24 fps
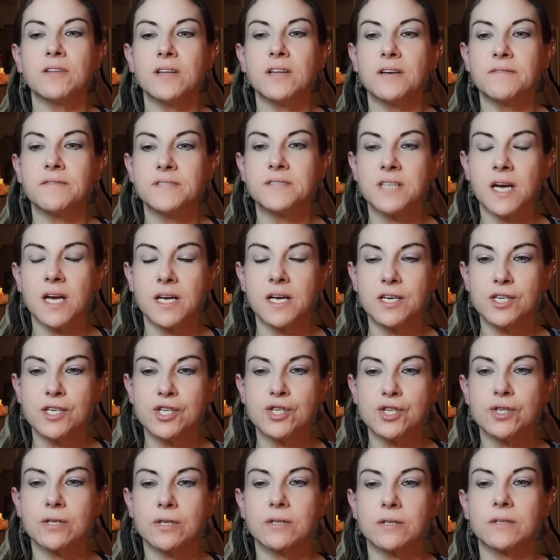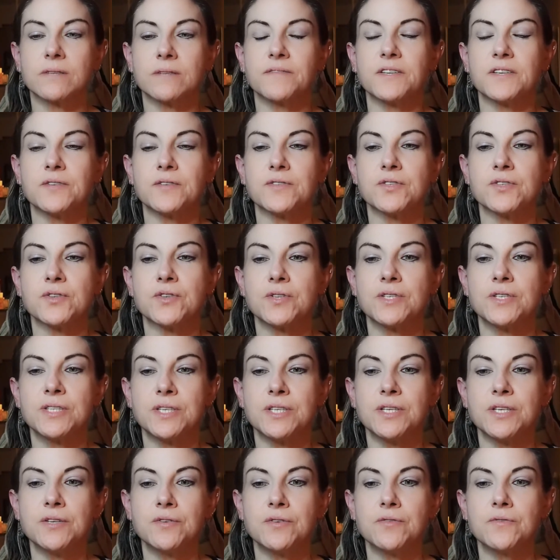touch feels good to
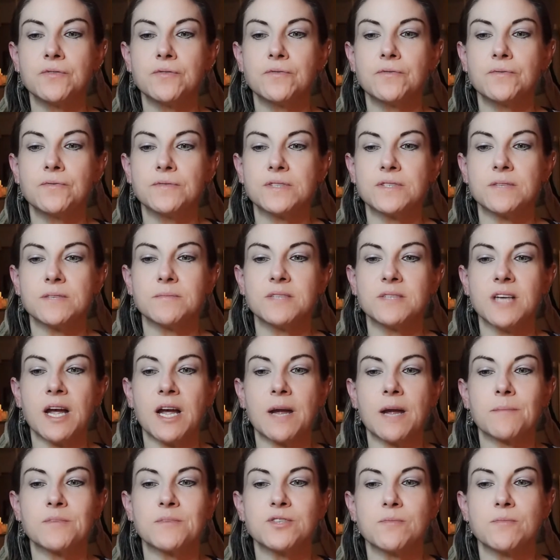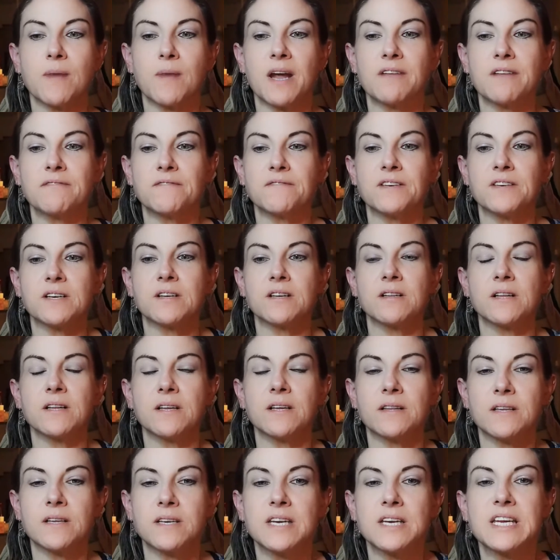you. Sometimes you might feel
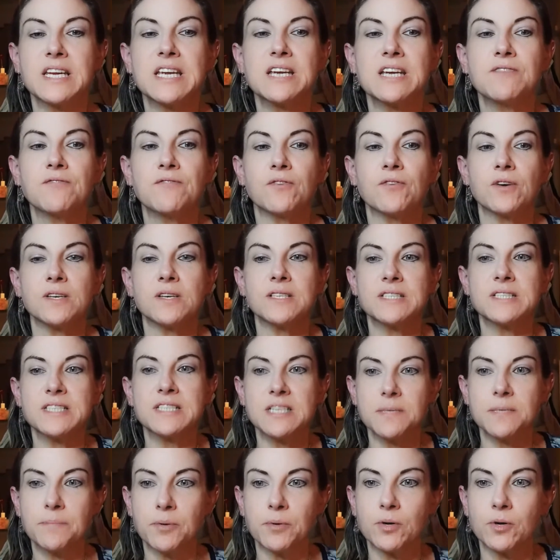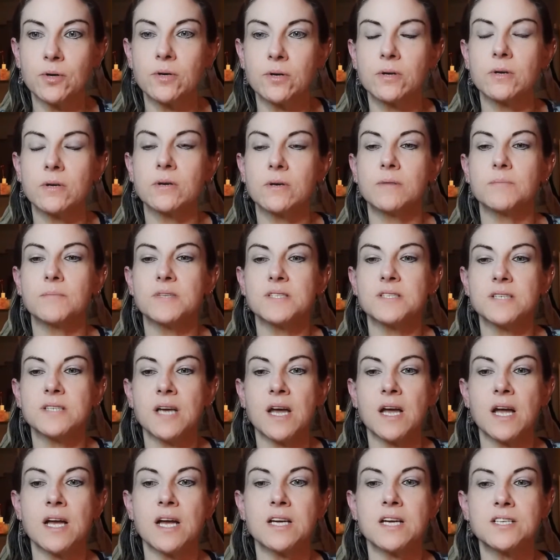the need for a deeper
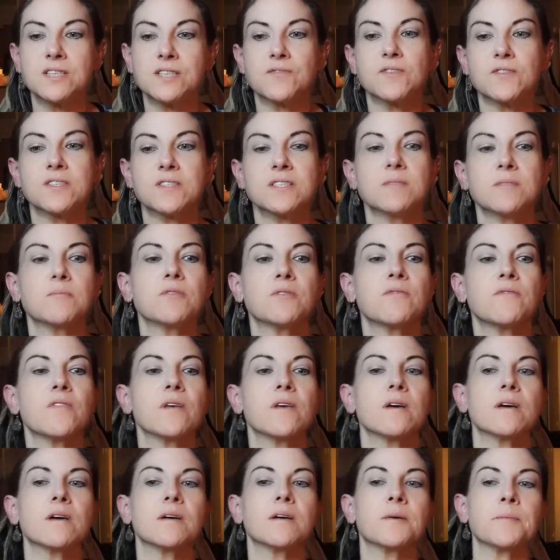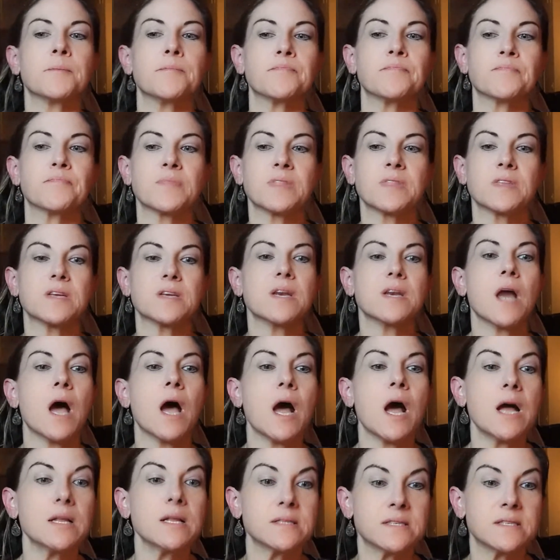massage for some of the
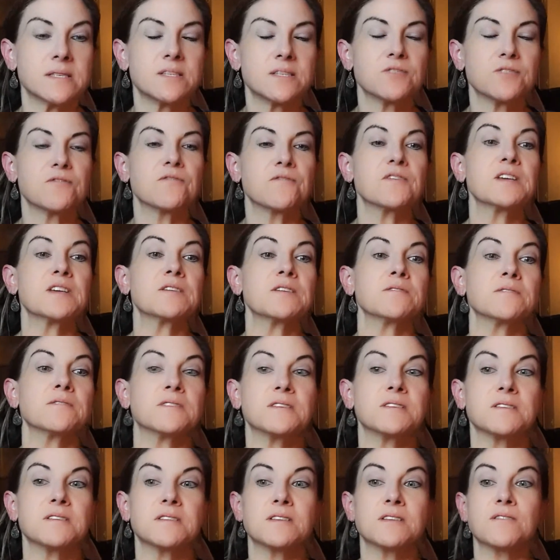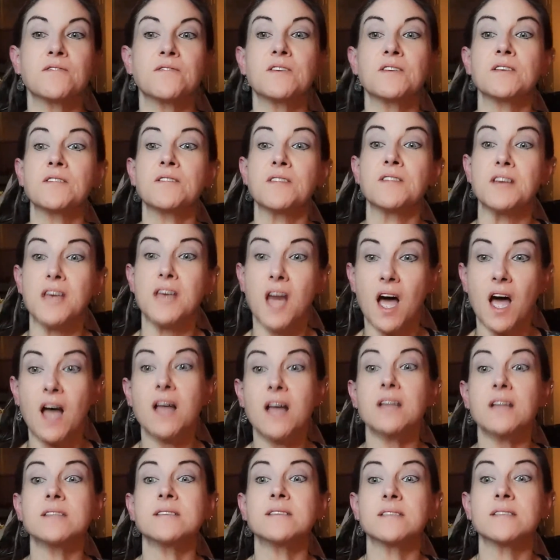knots. Do you feel the
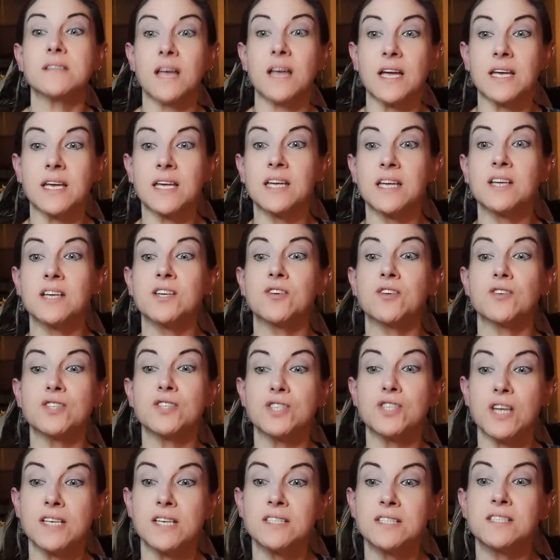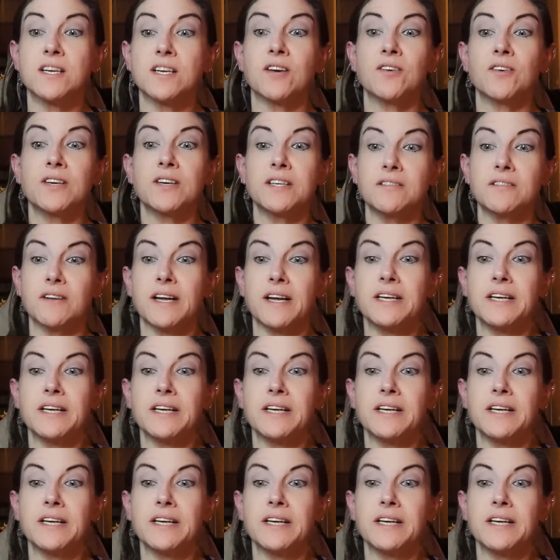knots like in your chest area, right?